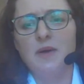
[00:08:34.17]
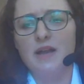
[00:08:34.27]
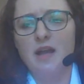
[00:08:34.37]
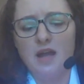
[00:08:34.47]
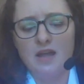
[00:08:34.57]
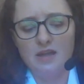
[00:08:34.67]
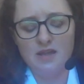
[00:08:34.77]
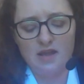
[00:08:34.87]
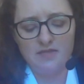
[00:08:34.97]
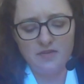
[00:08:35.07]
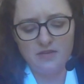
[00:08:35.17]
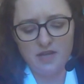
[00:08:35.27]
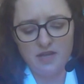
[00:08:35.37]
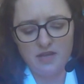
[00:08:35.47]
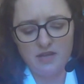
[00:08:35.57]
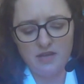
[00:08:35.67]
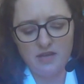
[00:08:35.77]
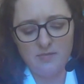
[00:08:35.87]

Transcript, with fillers: but I feel like